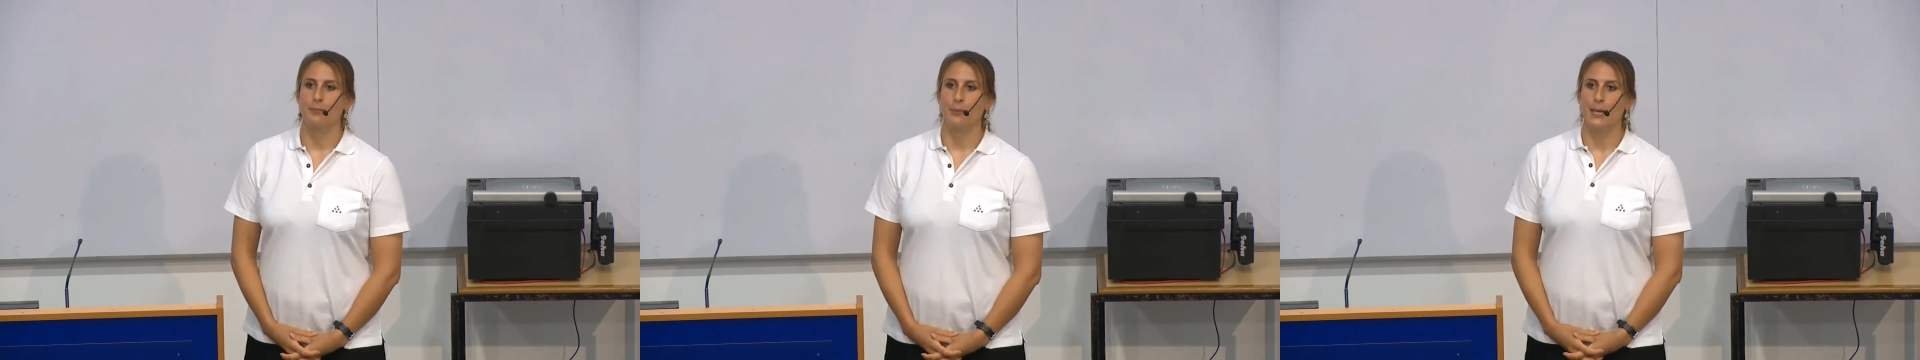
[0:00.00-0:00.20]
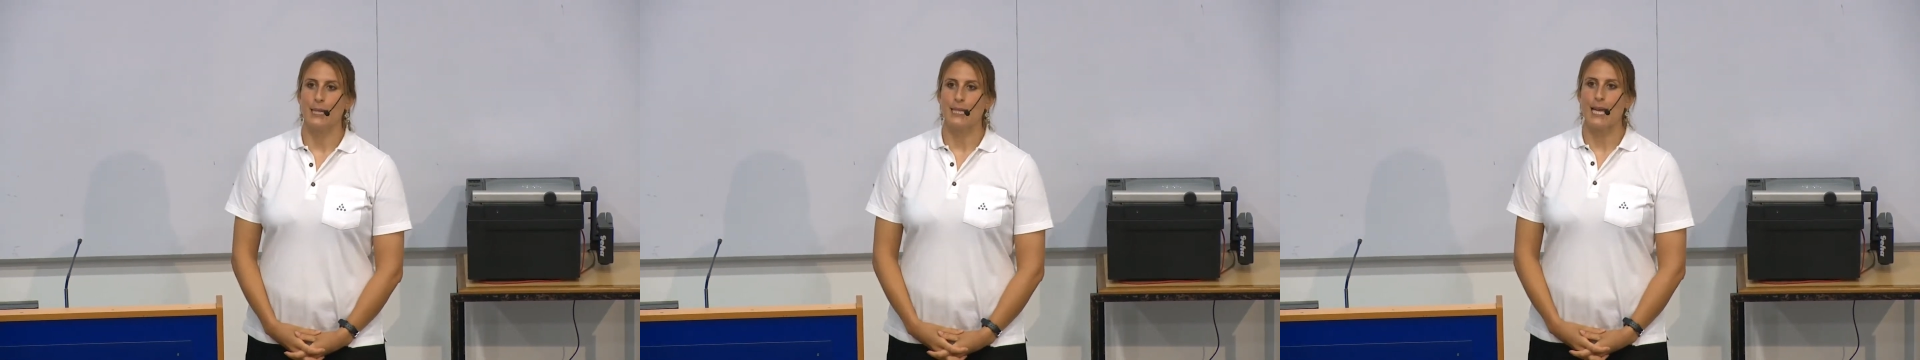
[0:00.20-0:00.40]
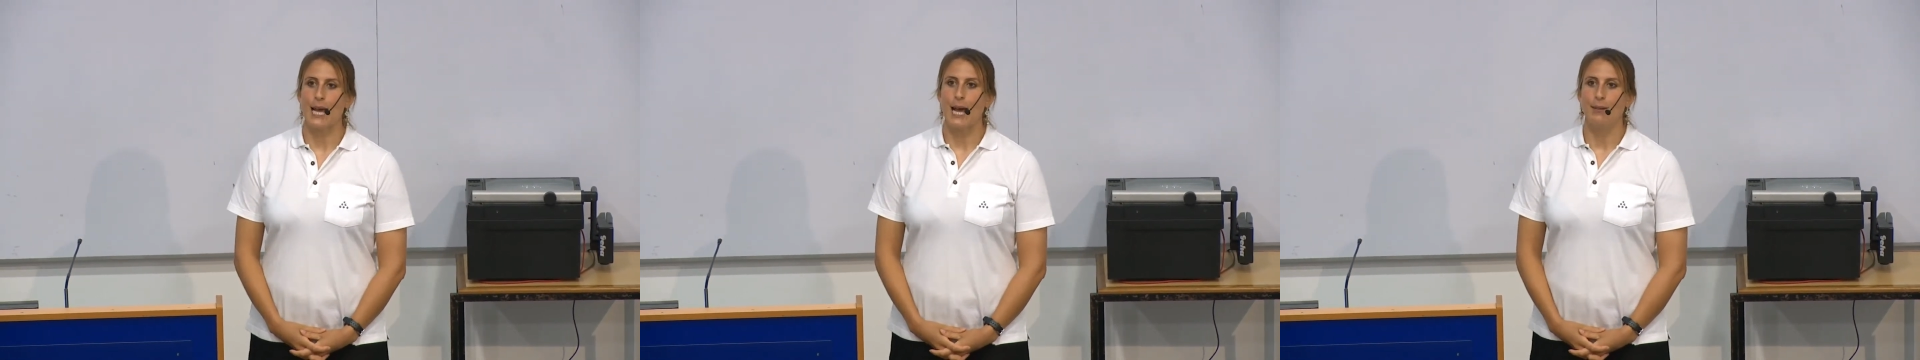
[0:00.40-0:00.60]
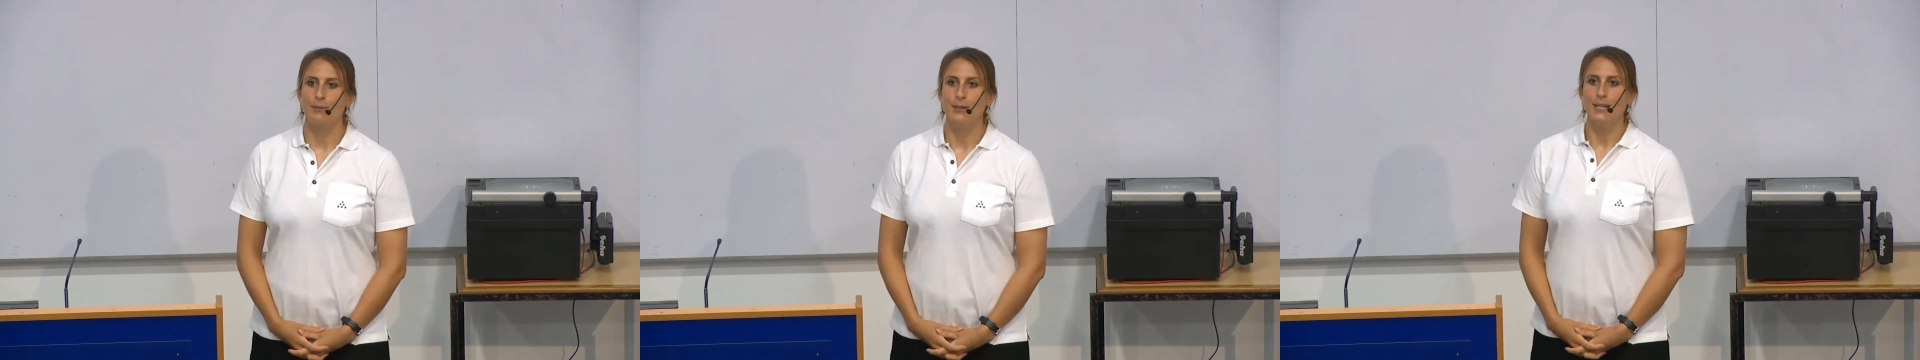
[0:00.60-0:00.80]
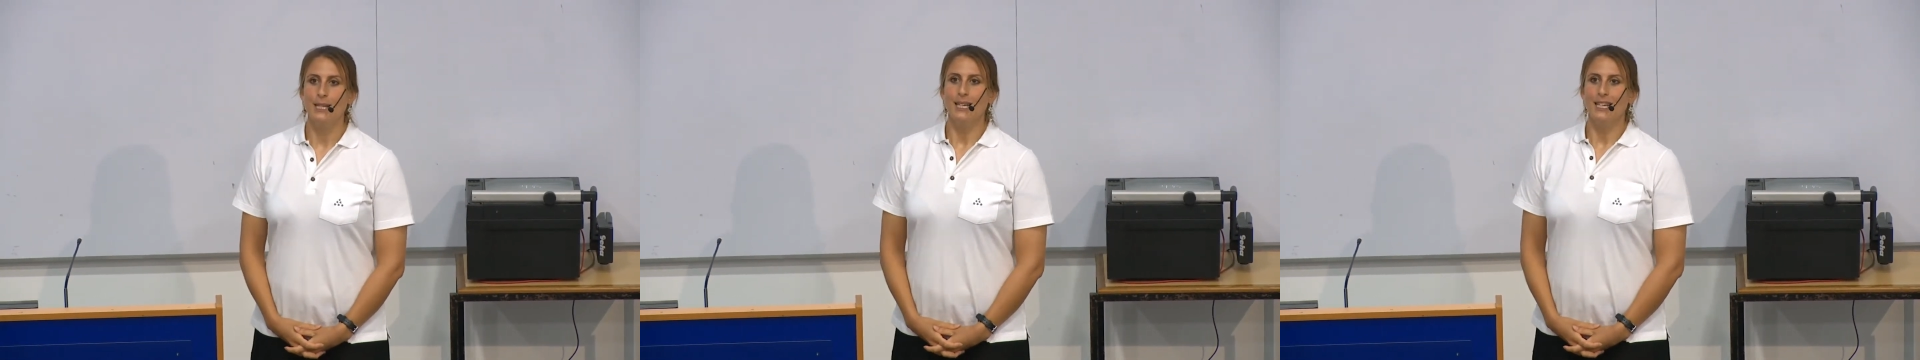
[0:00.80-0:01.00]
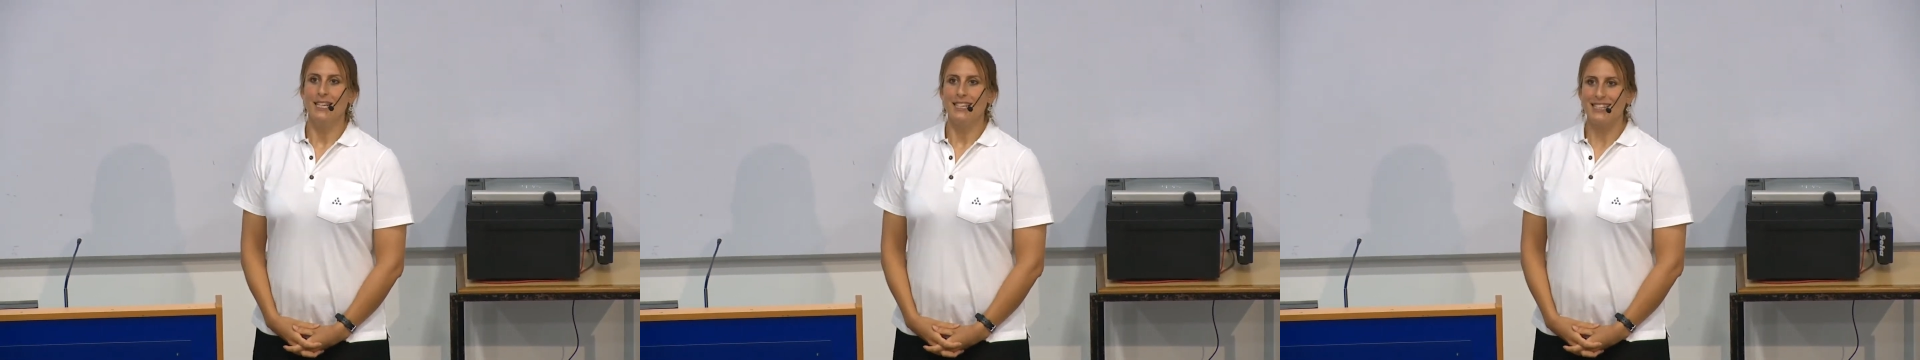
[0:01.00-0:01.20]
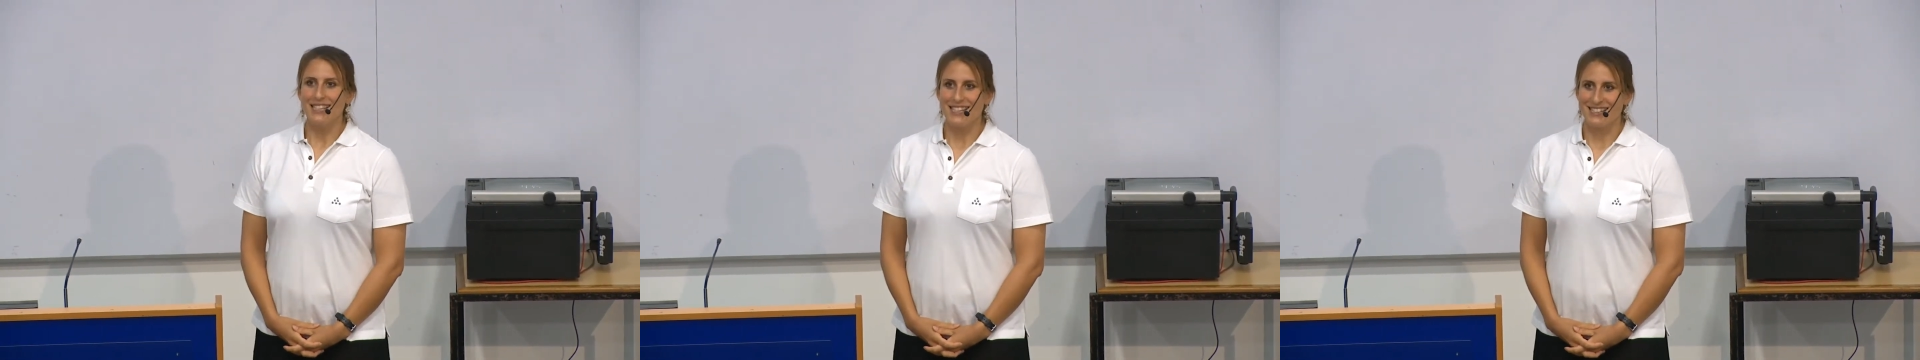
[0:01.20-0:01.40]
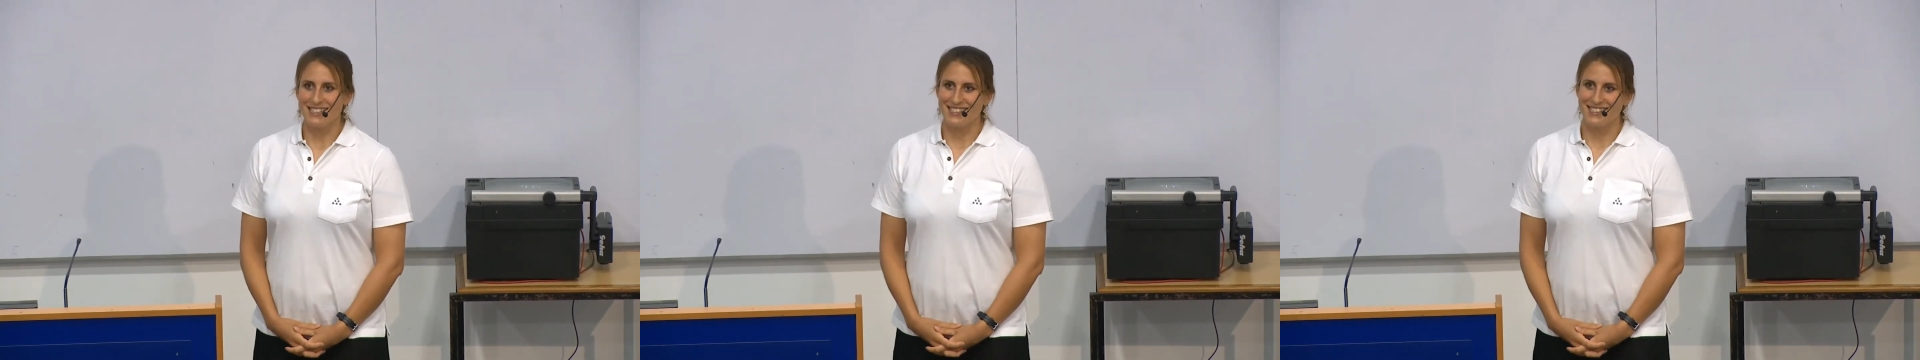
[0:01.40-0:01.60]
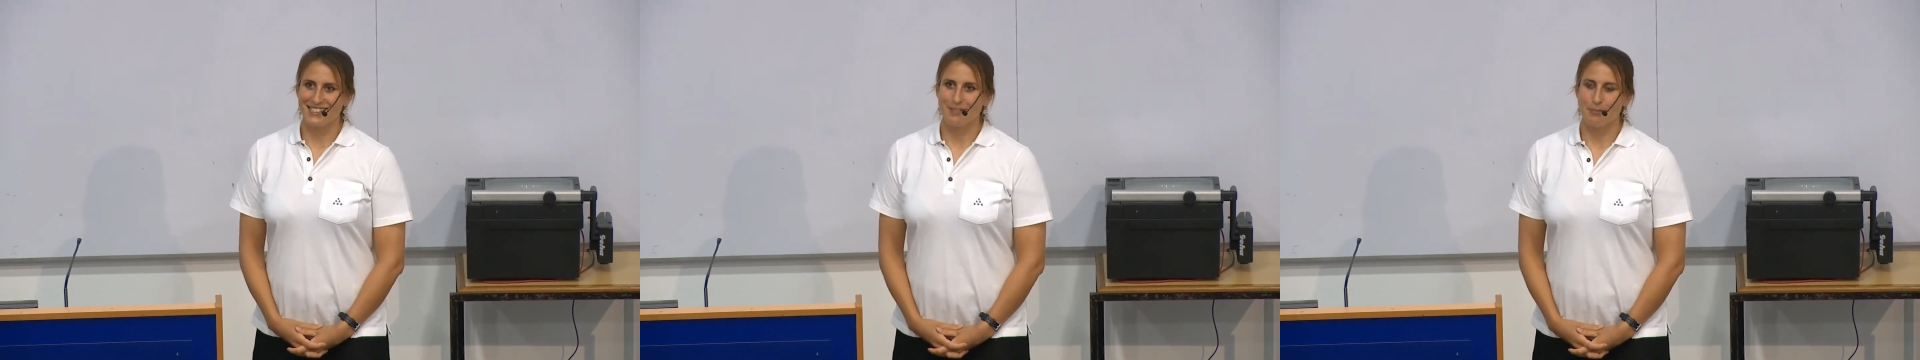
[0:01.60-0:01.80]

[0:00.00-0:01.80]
But yes,